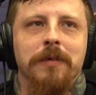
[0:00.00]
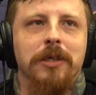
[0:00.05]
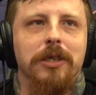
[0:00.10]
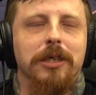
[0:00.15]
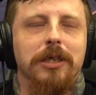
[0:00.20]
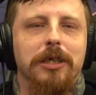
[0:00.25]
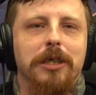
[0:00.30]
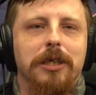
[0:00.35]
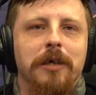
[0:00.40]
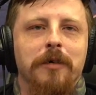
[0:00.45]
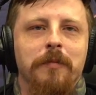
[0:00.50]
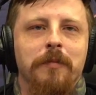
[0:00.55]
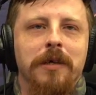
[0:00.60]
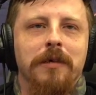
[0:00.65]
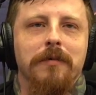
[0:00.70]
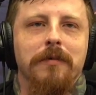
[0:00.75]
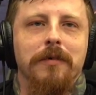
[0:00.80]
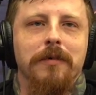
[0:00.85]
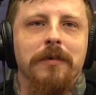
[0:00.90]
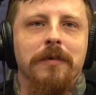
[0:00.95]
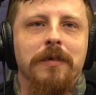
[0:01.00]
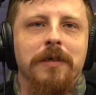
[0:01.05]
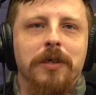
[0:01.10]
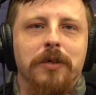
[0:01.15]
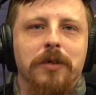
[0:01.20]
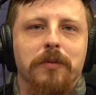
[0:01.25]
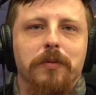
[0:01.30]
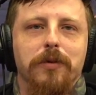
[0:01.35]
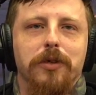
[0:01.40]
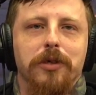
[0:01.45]
to just come out on
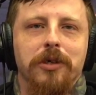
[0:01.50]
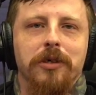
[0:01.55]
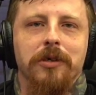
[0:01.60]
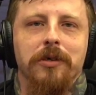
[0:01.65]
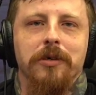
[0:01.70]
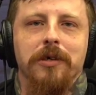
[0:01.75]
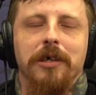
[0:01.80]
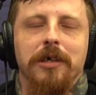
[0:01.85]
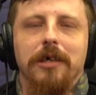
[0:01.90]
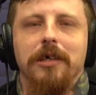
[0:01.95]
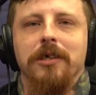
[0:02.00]
his return